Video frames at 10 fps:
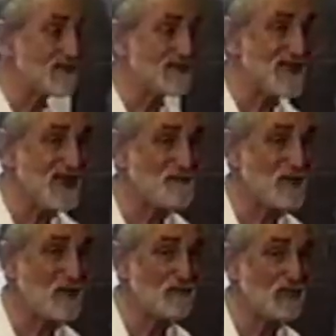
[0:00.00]
did
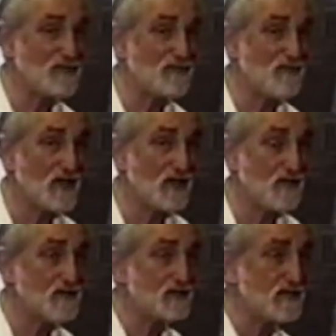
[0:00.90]
not publish the
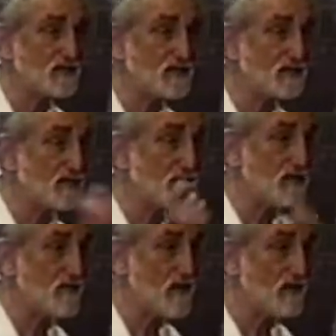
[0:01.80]
findings, they just sent
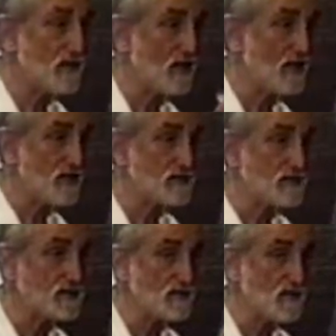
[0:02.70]
it around in
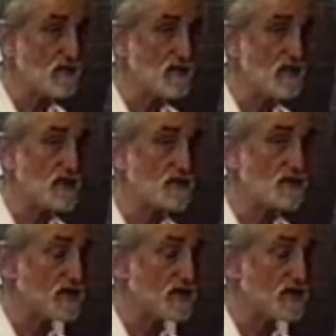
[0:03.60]
letters to all of the major